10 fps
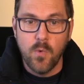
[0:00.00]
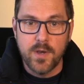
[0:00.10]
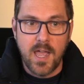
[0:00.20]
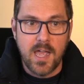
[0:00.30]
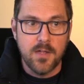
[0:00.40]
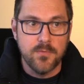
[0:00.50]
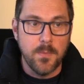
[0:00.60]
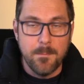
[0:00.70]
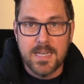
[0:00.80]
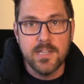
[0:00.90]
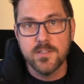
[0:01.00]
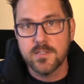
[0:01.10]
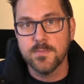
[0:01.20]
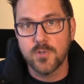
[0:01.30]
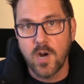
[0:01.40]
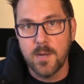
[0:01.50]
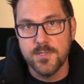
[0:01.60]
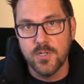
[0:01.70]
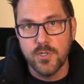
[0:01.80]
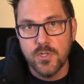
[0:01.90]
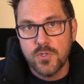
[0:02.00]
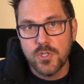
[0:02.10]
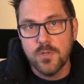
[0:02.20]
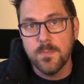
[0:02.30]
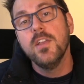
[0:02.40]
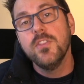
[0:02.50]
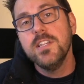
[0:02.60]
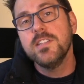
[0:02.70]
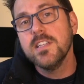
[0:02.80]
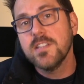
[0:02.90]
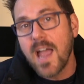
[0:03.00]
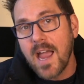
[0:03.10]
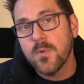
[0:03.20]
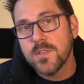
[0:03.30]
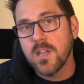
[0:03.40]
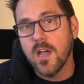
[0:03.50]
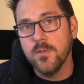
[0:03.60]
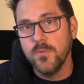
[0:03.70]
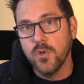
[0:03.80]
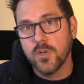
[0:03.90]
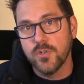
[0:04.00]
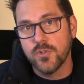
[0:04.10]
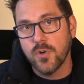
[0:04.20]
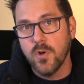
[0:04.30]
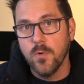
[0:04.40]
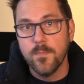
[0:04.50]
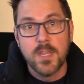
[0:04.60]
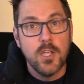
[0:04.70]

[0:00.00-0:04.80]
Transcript: want to have 1 million subscribers on YouTube. These things are outside of your control.